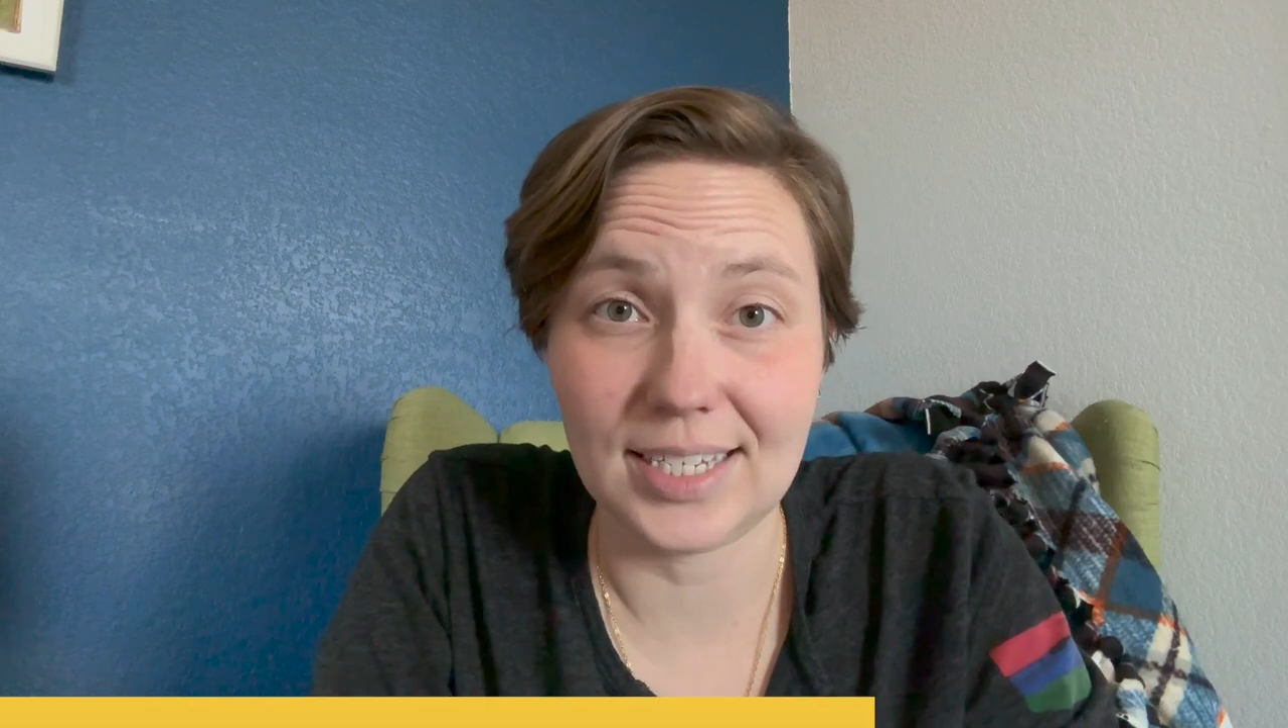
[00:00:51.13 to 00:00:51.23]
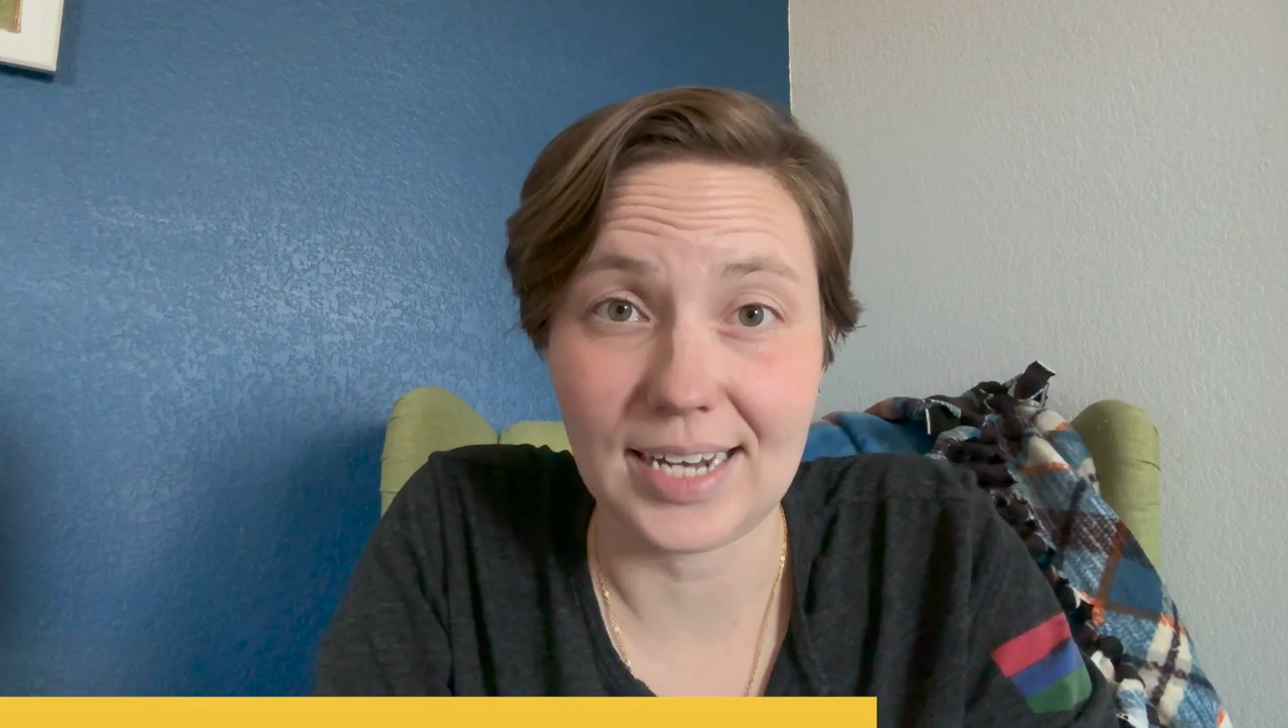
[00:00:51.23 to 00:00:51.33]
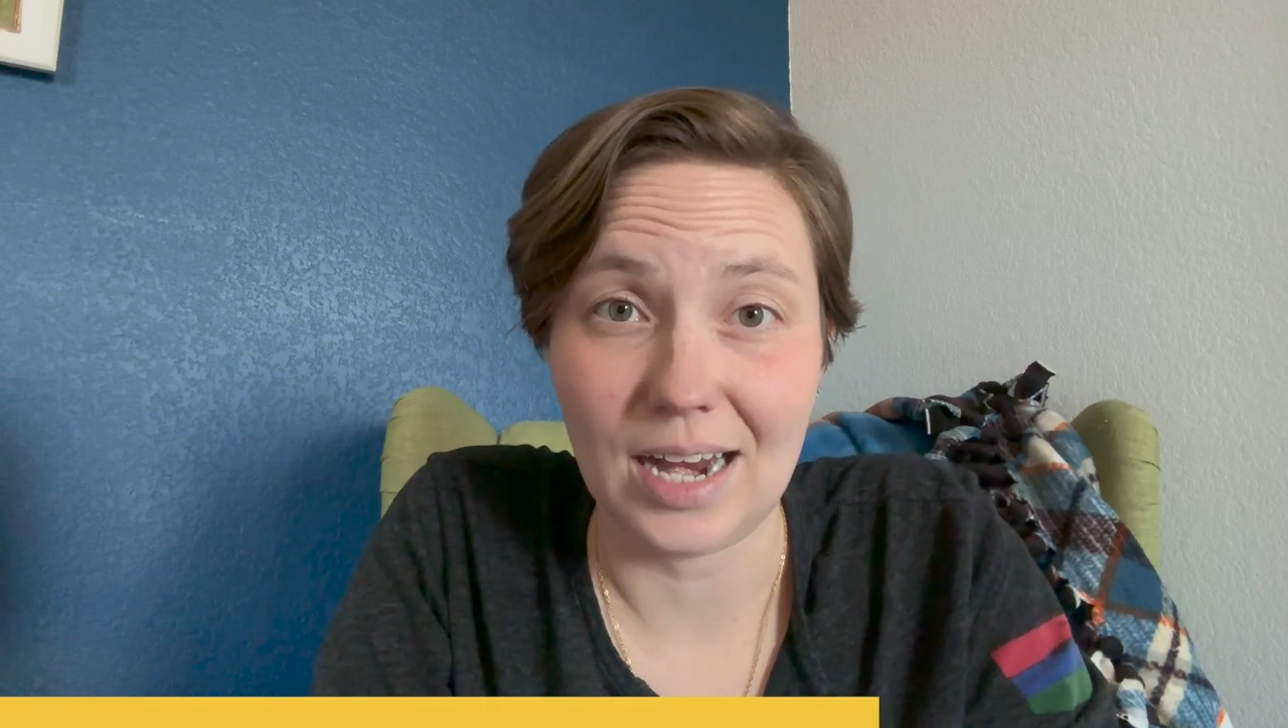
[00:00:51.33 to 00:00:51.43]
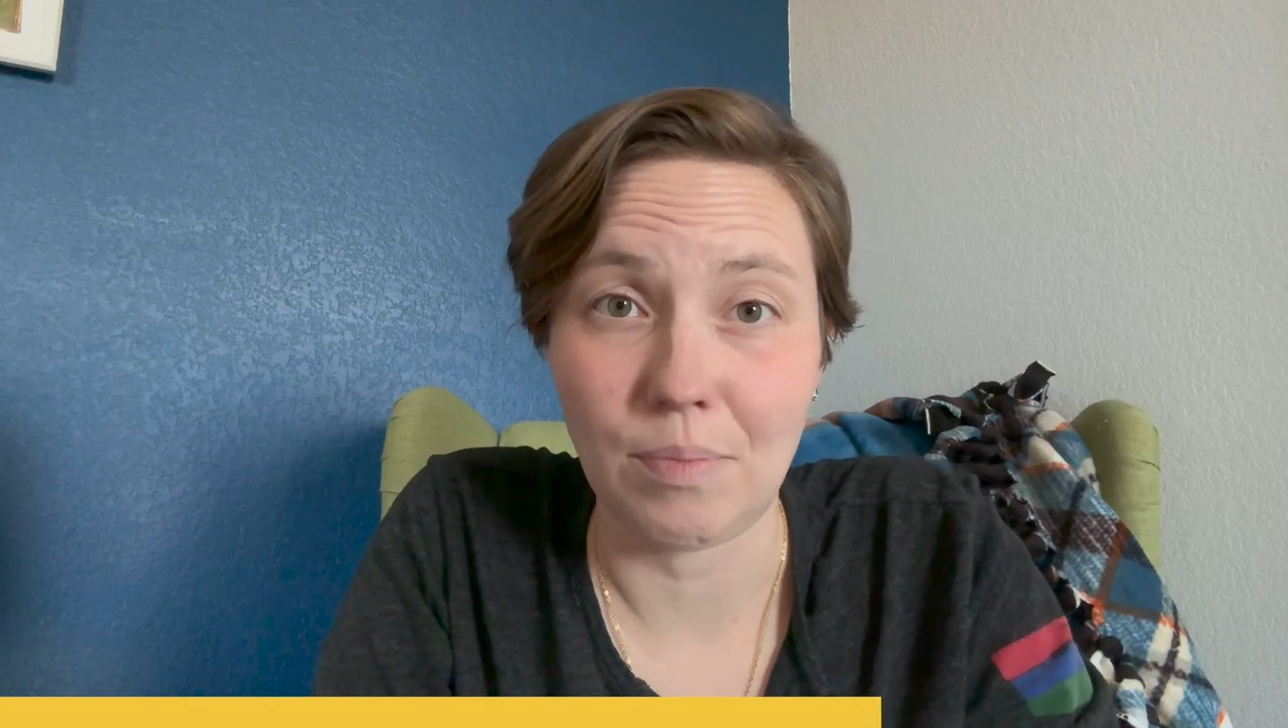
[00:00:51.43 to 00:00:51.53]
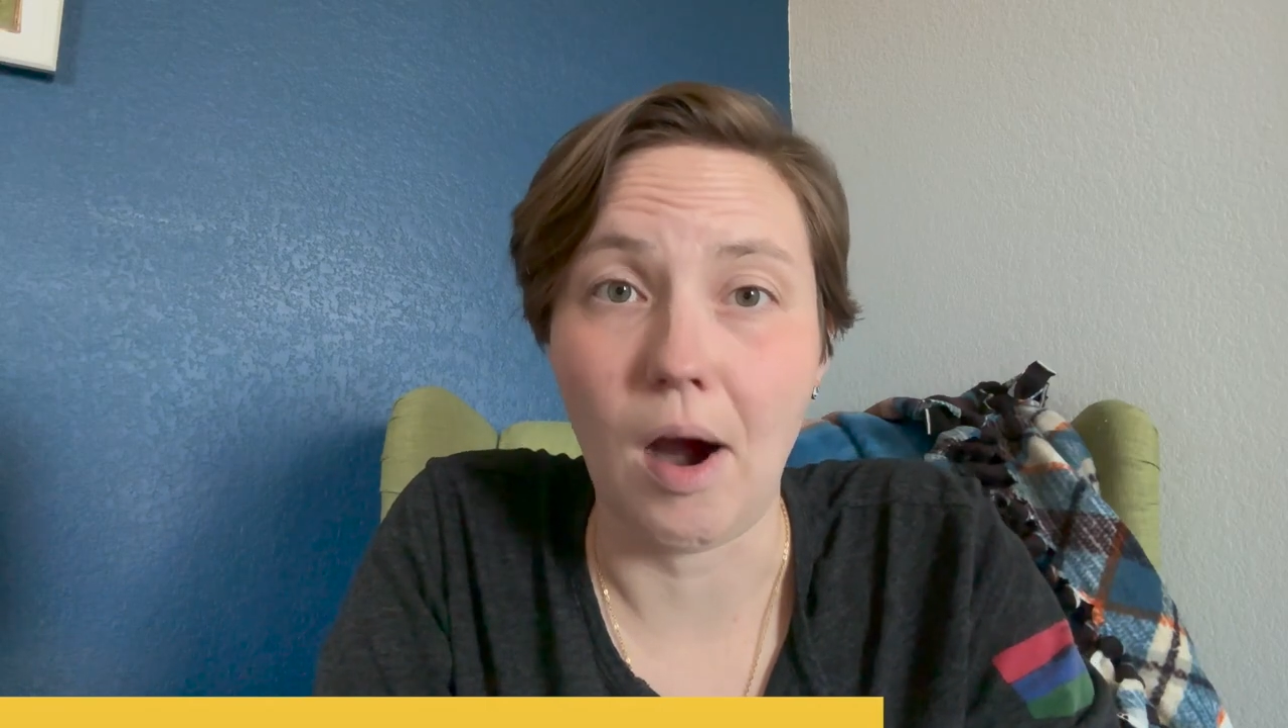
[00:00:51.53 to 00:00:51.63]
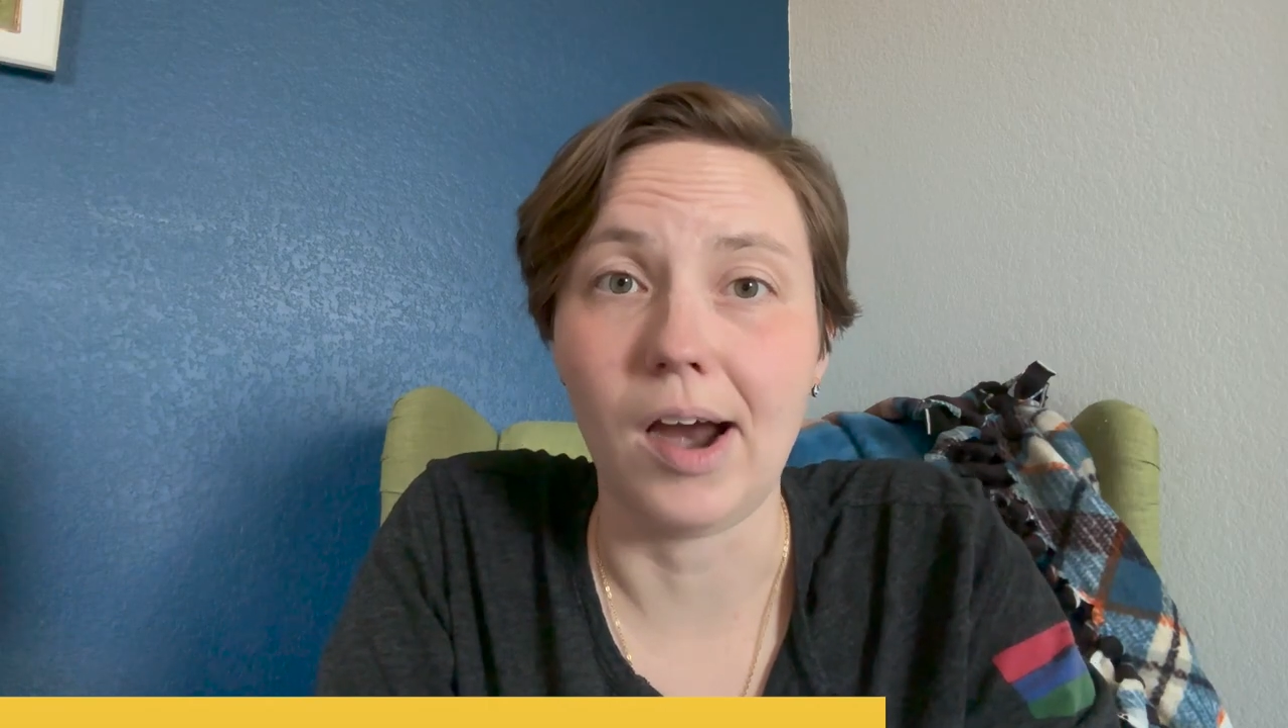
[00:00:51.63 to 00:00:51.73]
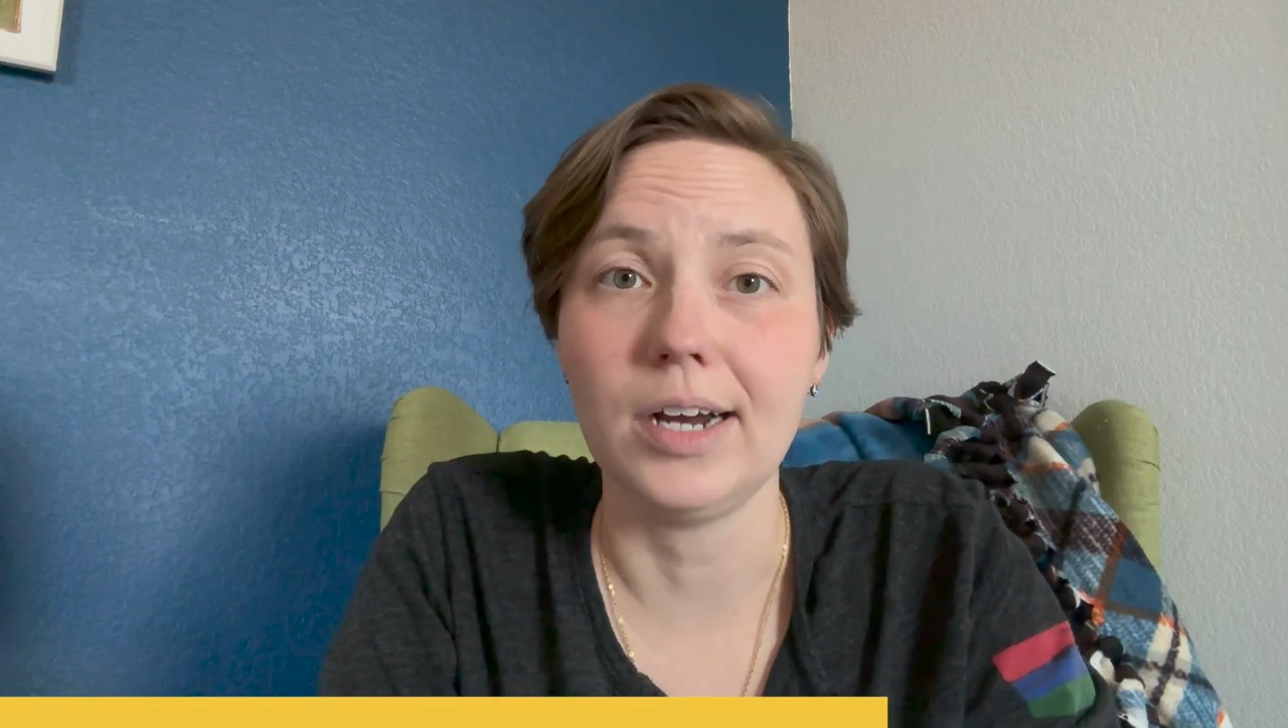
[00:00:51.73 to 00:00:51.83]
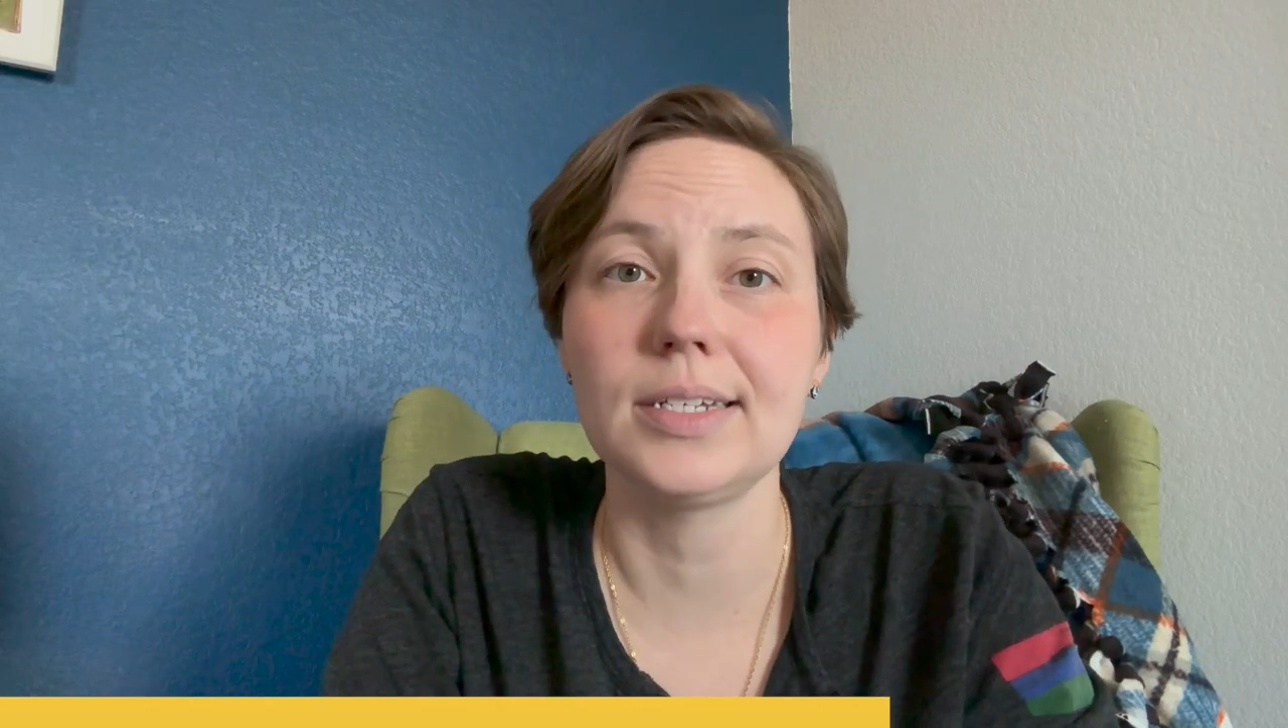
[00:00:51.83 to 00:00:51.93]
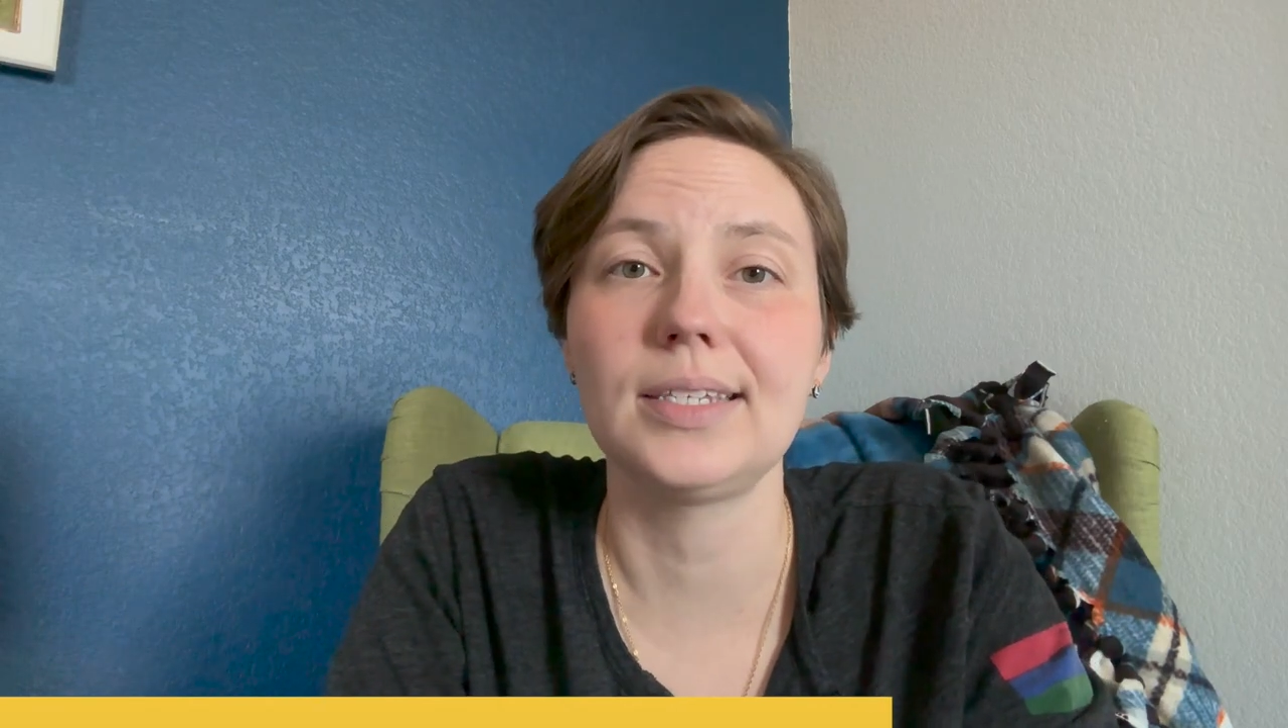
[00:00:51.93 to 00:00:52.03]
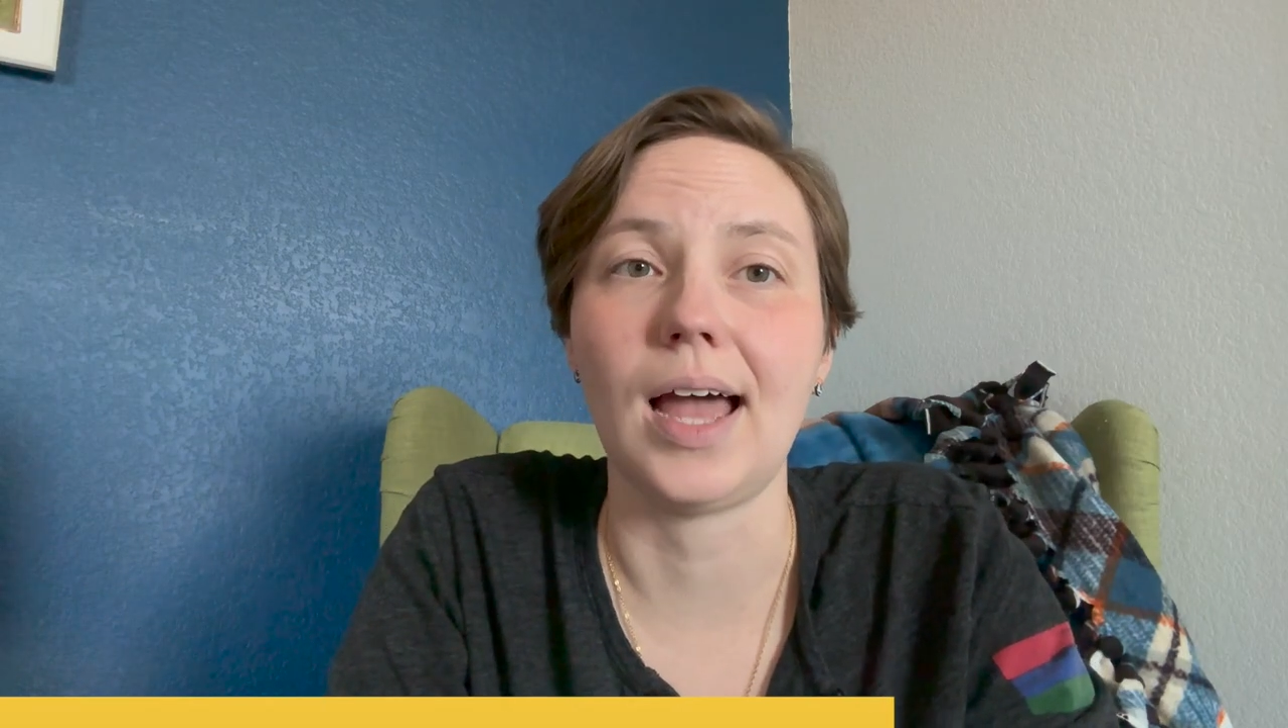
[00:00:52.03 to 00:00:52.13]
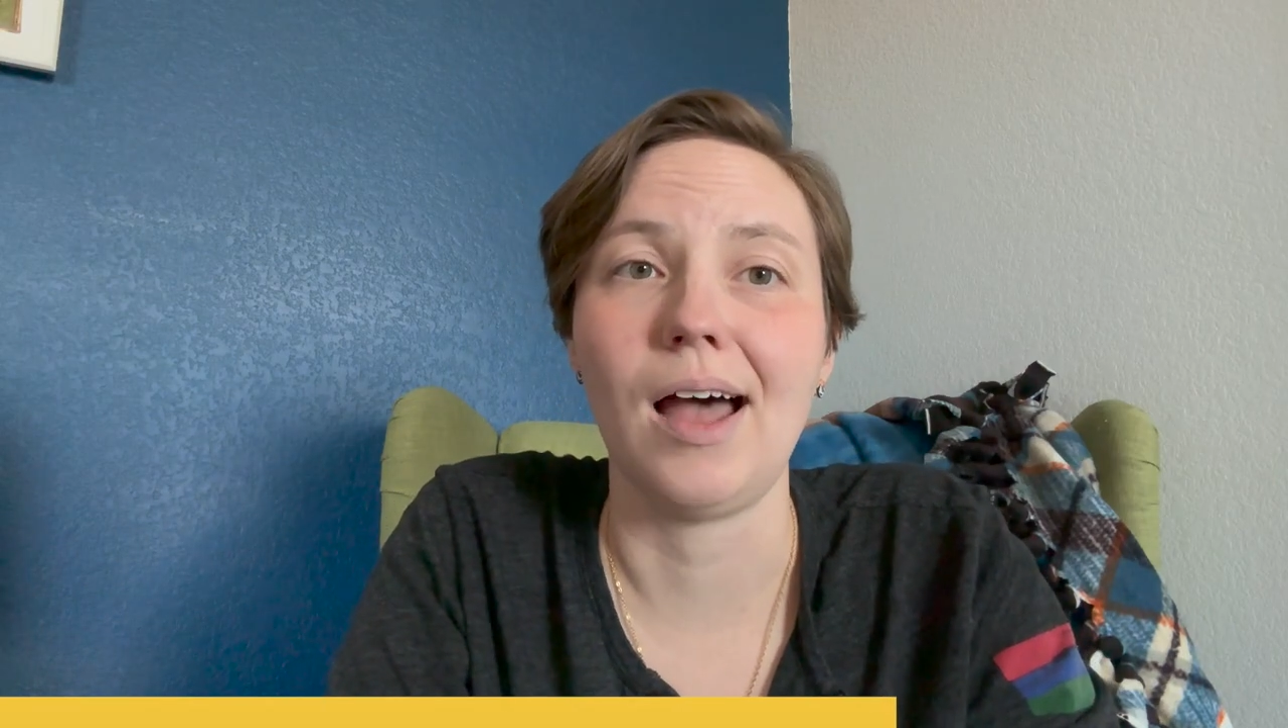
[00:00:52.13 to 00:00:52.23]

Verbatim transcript: state parks,